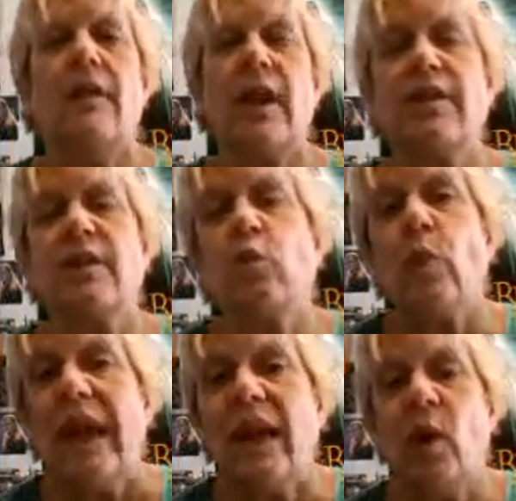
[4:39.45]
That's on the
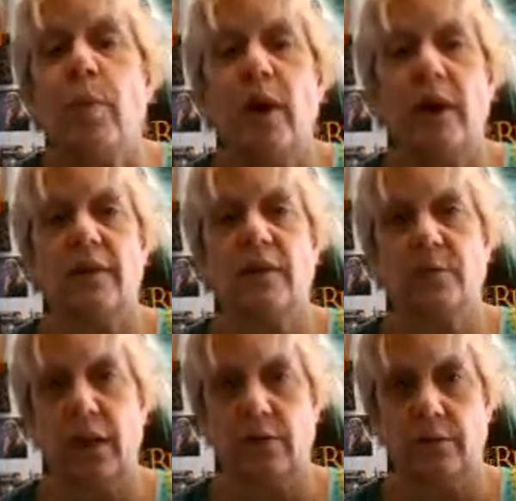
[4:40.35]
radio part of the
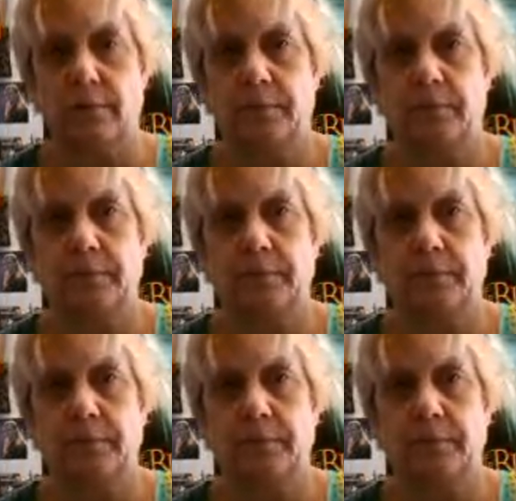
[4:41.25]
spectrum.